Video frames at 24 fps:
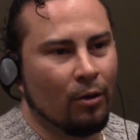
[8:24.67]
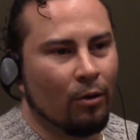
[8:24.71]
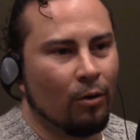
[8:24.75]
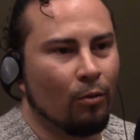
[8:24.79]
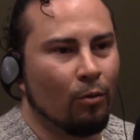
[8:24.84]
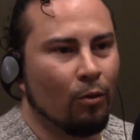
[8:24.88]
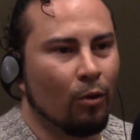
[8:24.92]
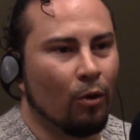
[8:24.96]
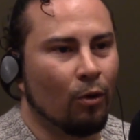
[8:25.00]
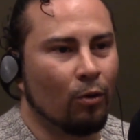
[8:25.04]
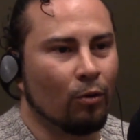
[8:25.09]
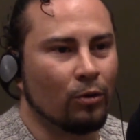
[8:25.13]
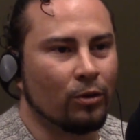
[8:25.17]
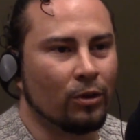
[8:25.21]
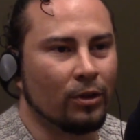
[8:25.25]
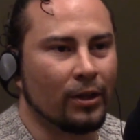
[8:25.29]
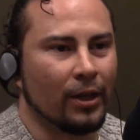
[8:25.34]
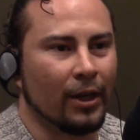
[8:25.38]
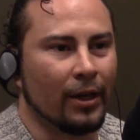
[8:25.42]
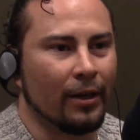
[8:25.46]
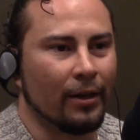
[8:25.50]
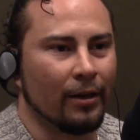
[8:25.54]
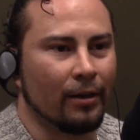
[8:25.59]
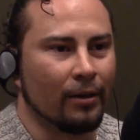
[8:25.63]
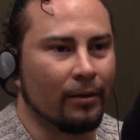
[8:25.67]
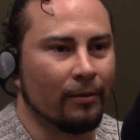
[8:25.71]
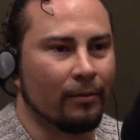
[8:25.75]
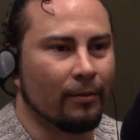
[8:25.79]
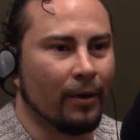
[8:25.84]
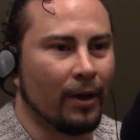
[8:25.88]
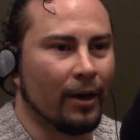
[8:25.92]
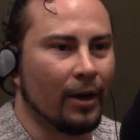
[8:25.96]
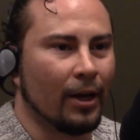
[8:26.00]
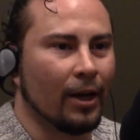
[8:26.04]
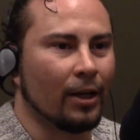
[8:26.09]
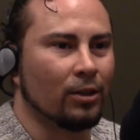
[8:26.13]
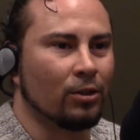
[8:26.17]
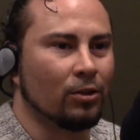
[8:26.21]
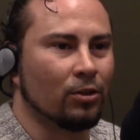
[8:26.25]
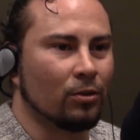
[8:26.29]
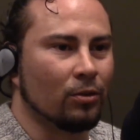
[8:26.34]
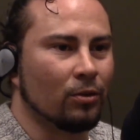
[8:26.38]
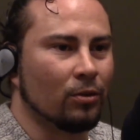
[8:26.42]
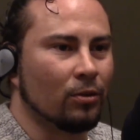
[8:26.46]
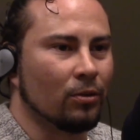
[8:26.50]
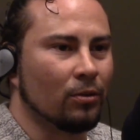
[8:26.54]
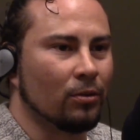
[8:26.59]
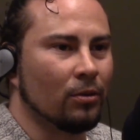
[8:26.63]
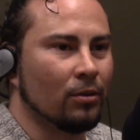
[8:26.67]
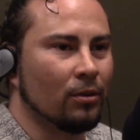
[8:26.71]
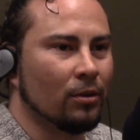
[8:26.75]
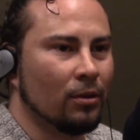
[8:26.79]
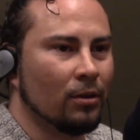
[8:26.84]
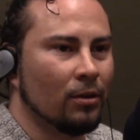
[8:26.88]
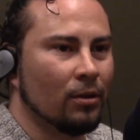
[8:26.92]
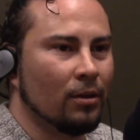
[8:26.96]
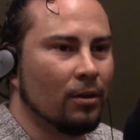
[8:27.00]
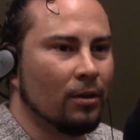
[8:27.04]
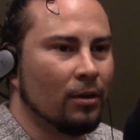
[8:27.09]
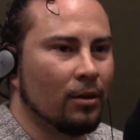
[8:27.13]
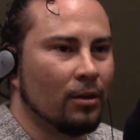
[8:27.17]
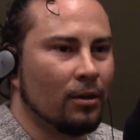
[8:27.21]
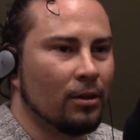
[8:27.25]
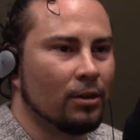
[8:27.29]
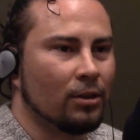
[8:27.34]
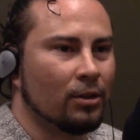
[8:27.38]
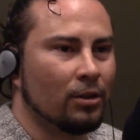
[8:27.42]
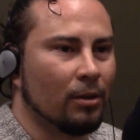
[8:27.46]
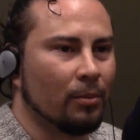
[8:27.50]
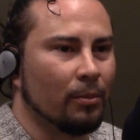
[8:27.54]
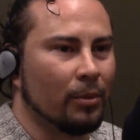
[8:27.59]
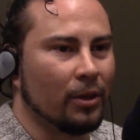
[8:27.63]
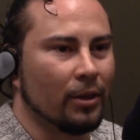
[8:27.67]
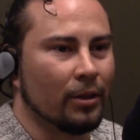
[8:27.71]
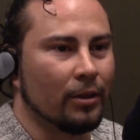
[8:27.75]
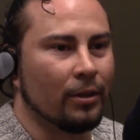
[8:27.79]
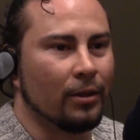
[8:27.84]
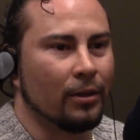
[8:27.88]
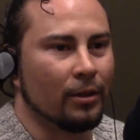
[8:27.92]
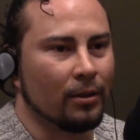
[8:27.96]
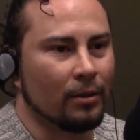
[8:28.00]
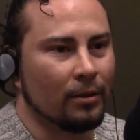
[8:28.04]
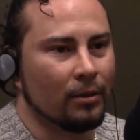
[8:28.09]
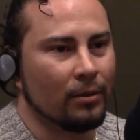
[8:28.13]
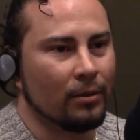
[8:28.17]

road to getting financial stability.